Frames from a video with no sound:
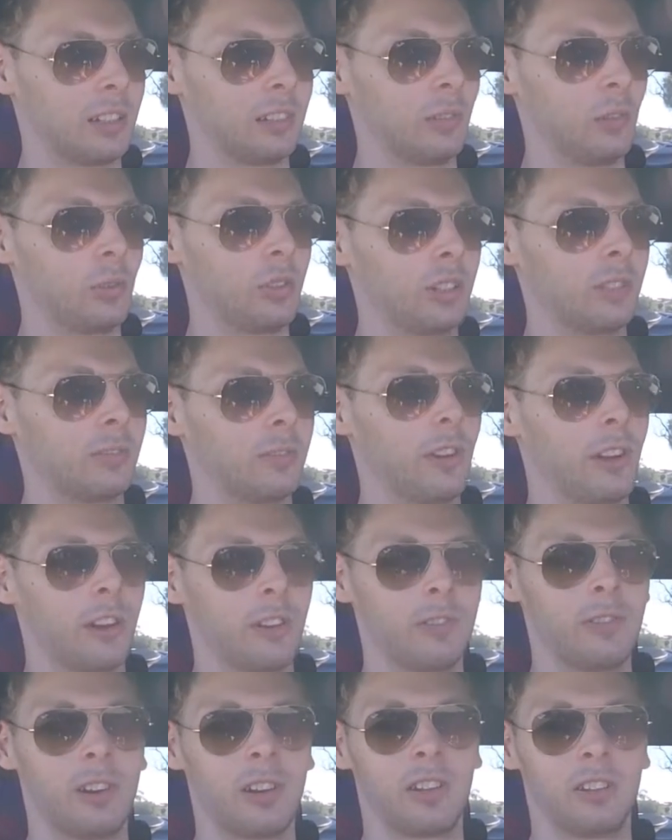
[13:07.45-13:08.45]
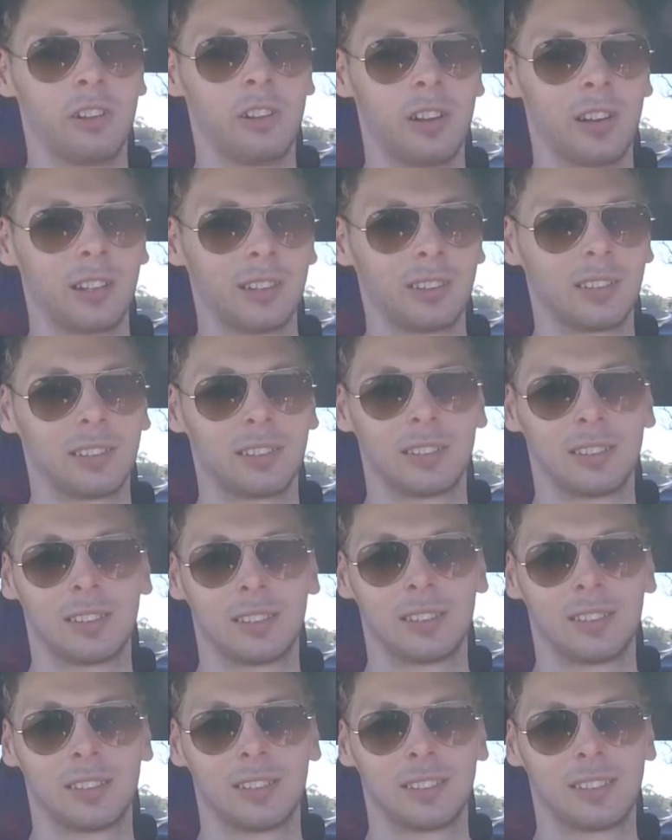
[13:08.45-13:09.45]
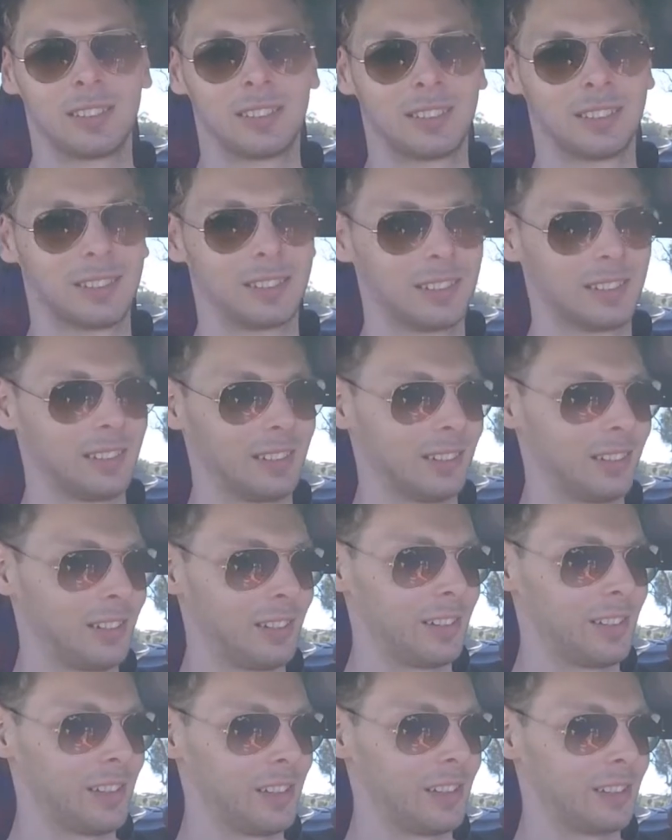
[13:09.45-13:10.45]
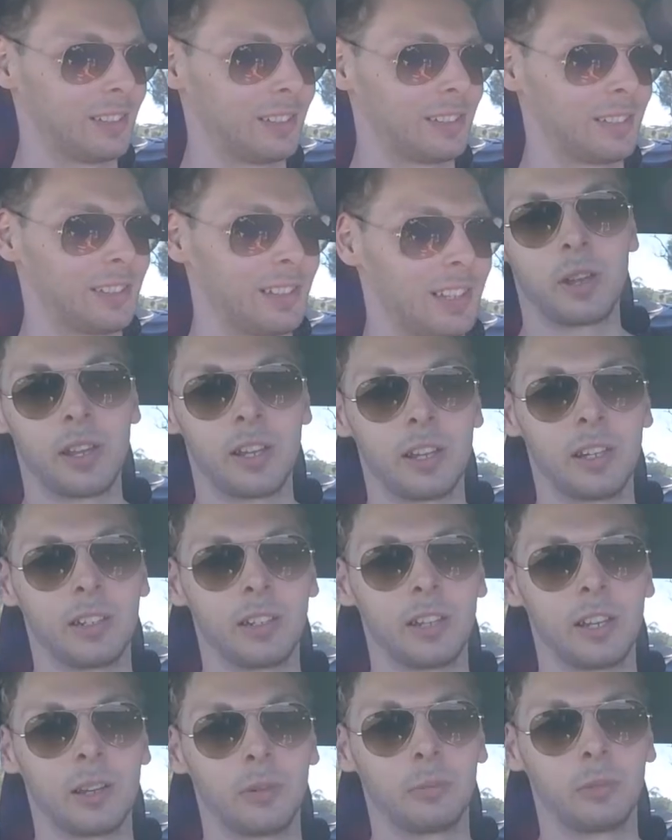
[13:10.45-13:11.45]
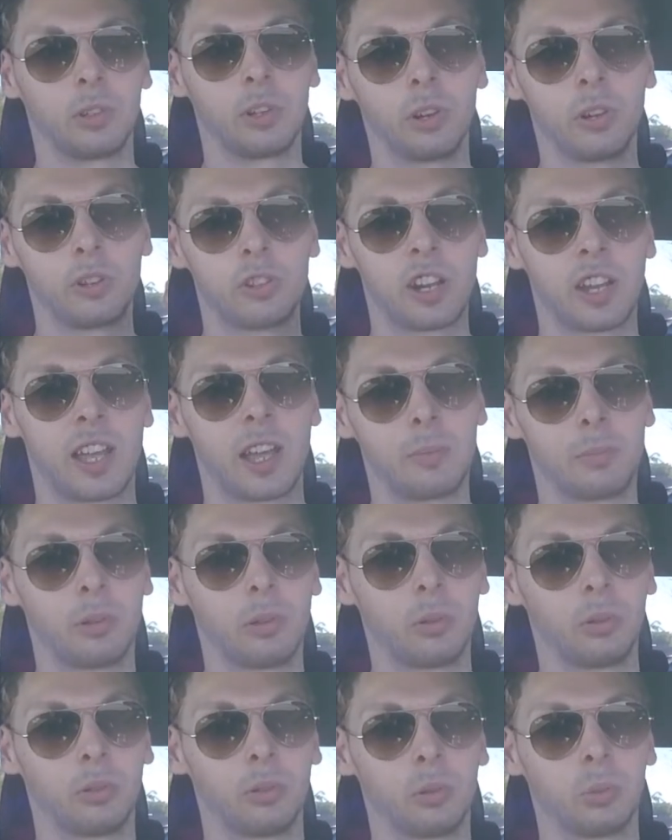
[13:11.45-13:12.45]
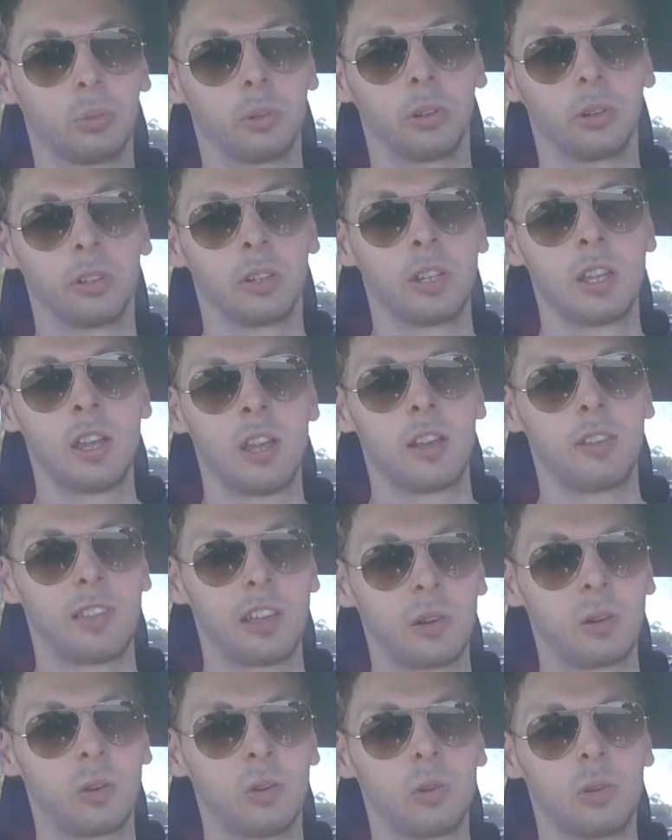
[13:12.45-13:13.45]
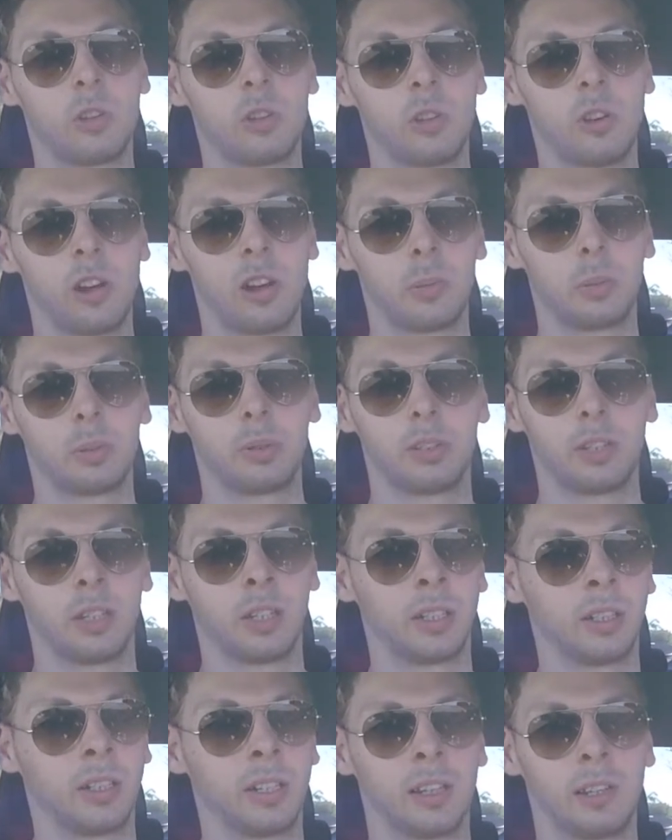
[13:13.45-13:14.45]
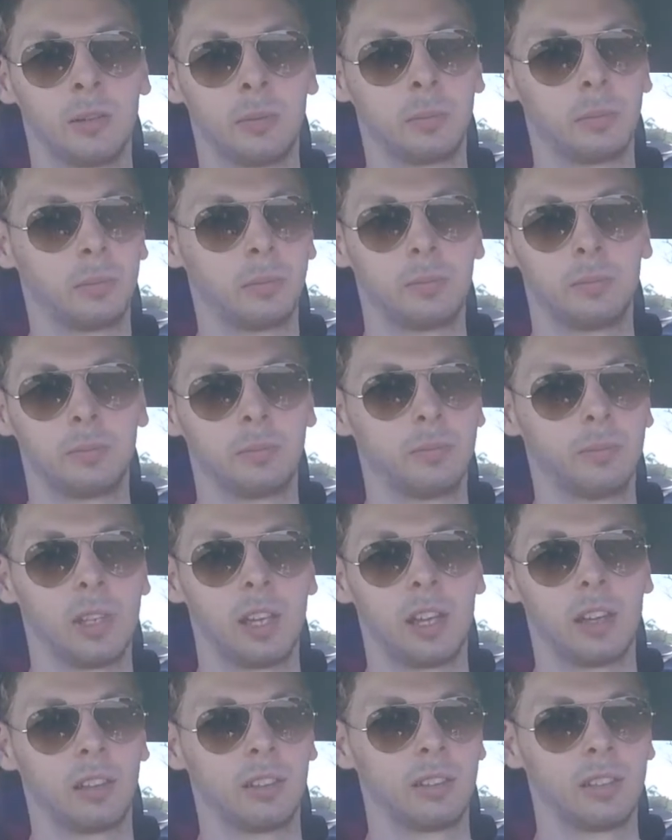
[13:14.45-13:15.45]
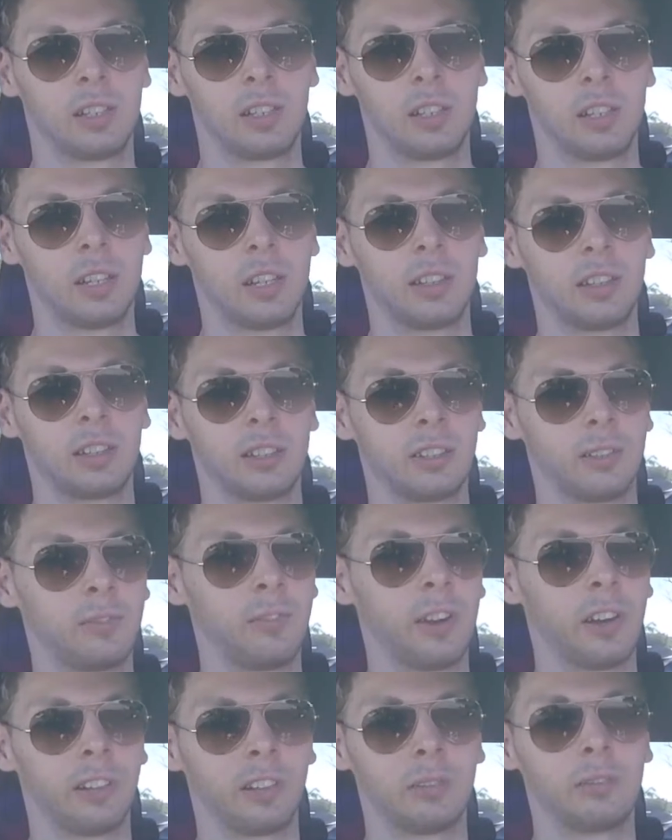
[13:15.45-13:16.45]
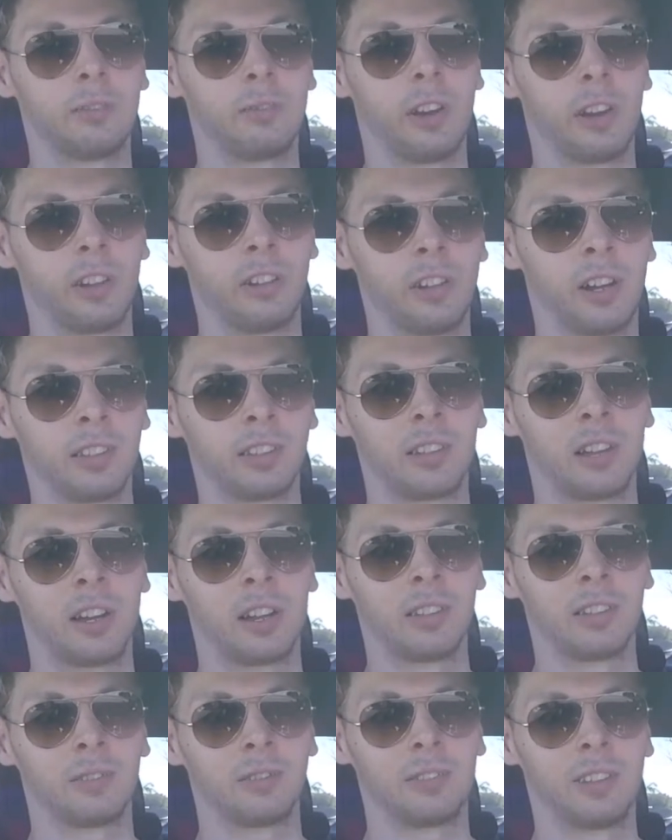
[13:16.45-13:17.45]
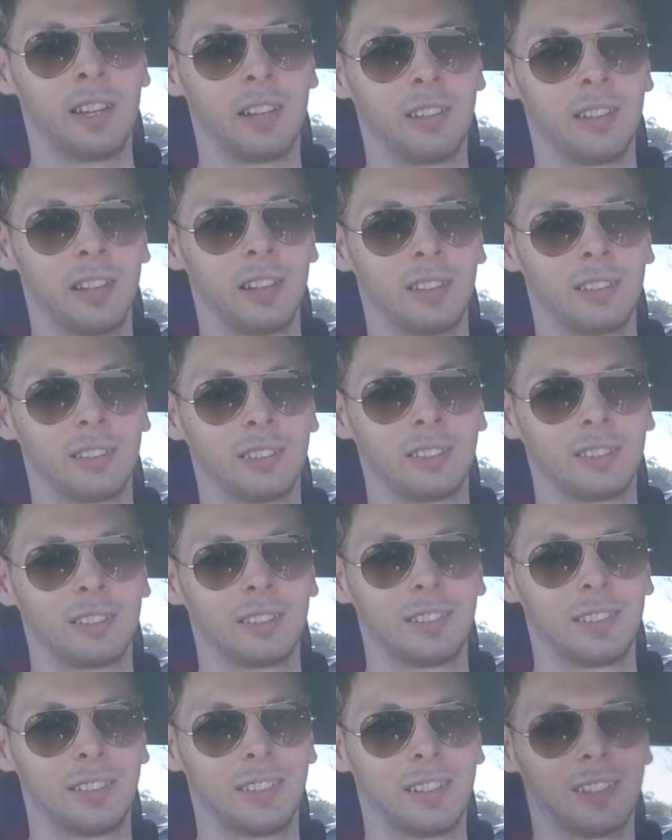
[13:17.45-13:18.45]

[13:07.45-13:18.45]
looking very nice. So yeah. And go check out Subaru. They will hook you up, and yeah, there's a very nice cars down there. So